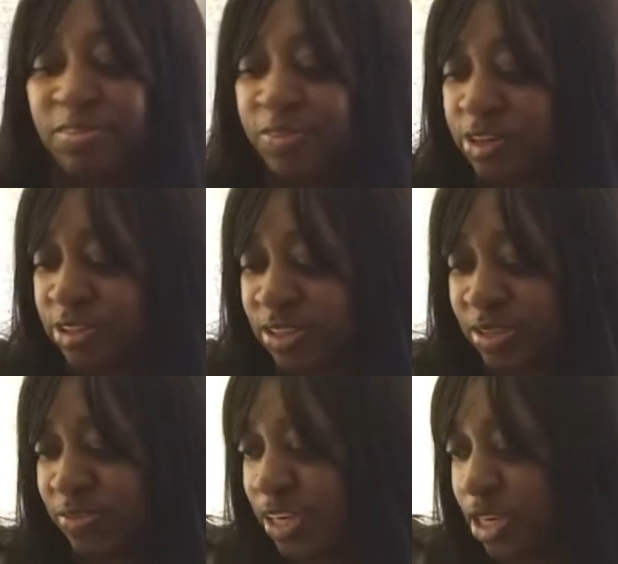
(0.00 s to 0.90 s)
first
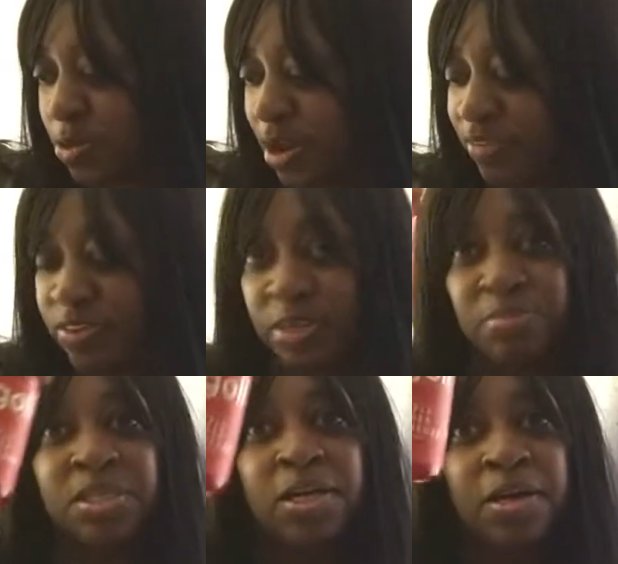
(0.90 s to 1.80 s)
video I filmed.